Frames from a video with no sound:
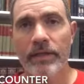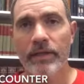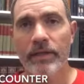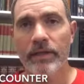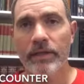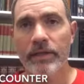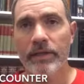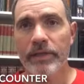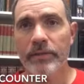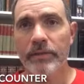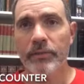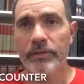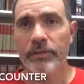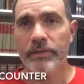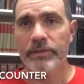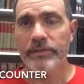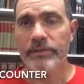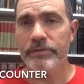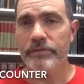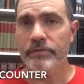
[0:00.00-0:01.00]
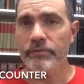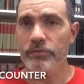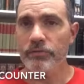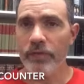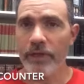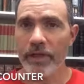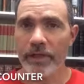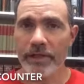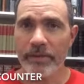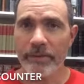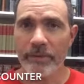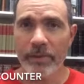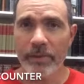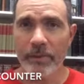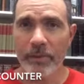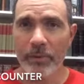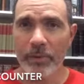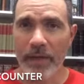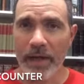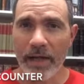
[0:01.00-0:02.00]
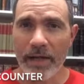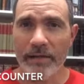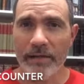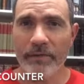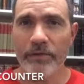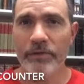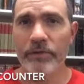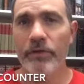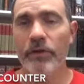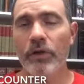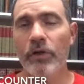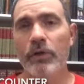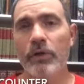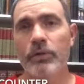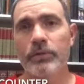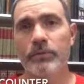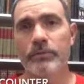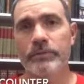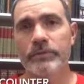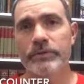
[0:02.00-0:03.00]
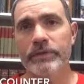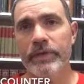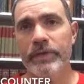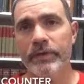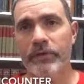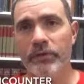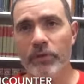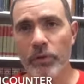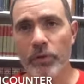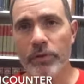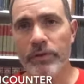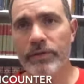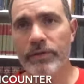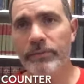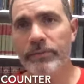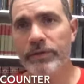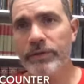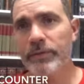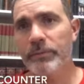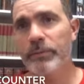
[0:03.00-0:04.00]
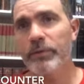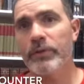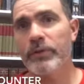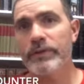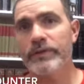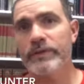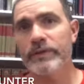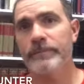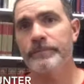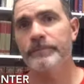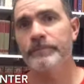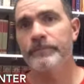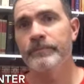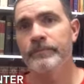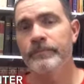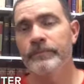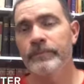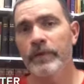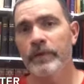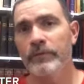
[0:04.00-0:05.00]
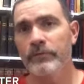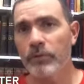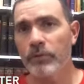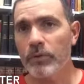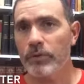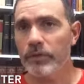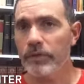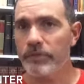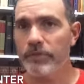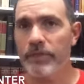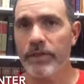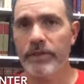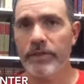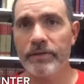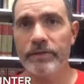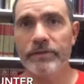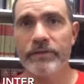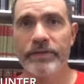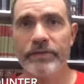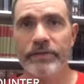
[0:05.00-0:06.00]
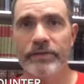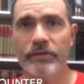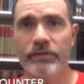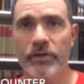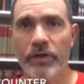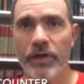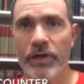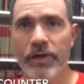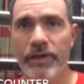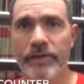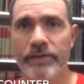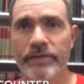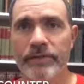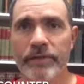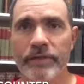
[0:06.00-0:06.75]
Uh, he was dragging people out of their homes and throwing them into prison for their faith in Jesus Christ.